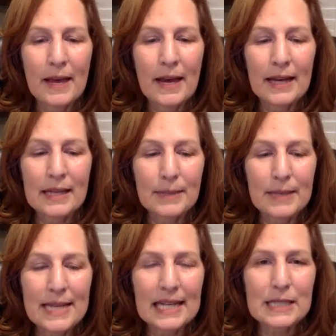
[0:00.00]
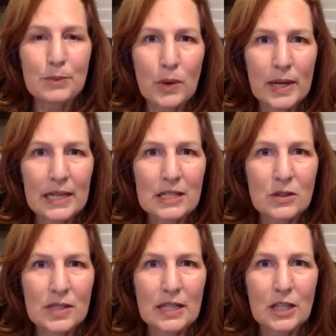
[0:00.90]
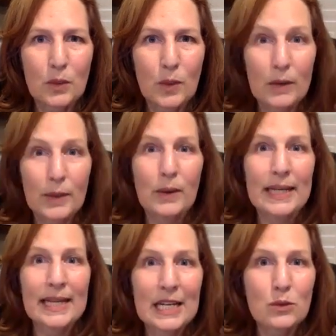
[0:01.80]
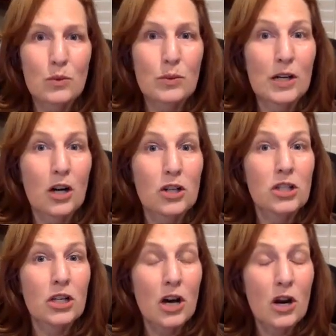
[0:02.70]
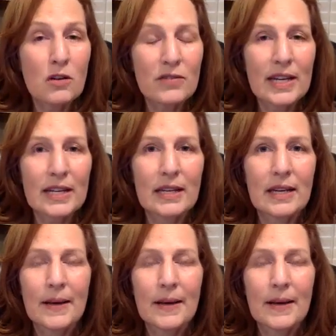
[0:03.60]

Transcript: I guess, my next point, because you said, you know, where are we going next with regard to COVID?